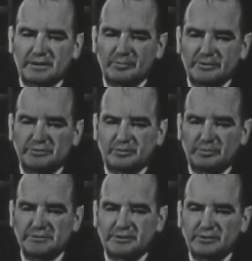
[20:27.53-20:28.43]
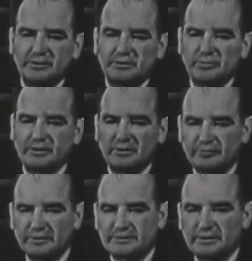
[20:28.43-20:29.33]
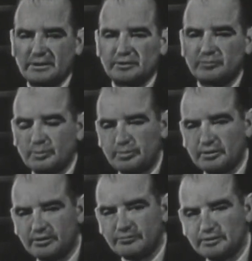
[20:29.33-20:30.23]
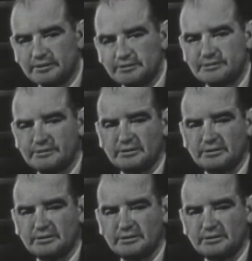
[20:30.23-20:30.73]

I've been so busy being investigated and preparing for this